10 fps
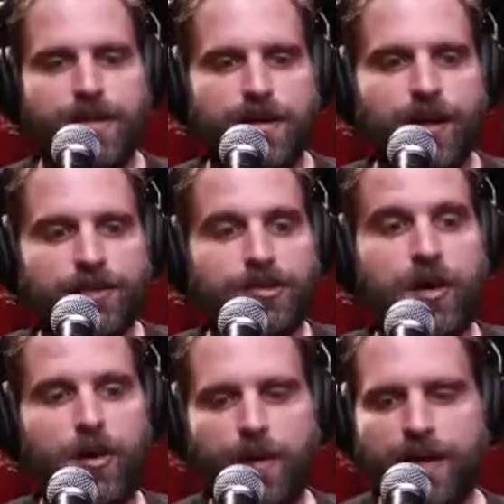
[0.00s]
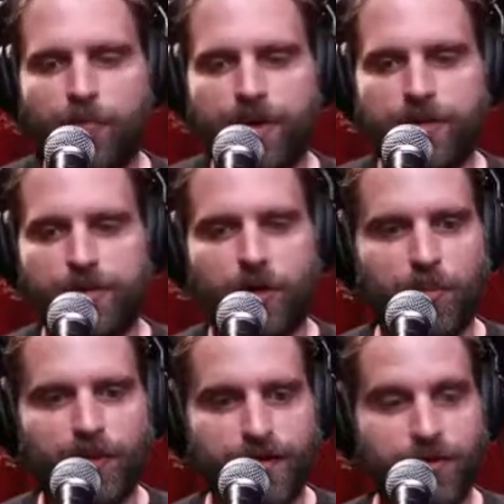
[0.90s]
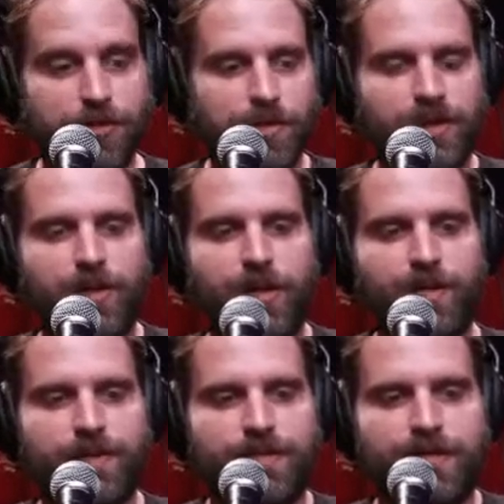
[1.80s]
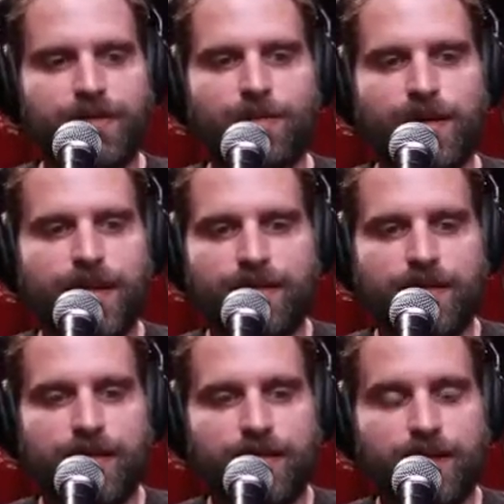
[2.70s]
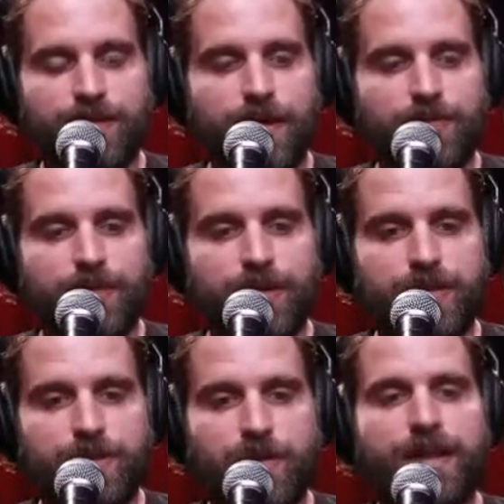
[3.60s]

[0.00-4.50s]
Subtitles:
a show and what you normally do when you go out to see something. That sounds really cool.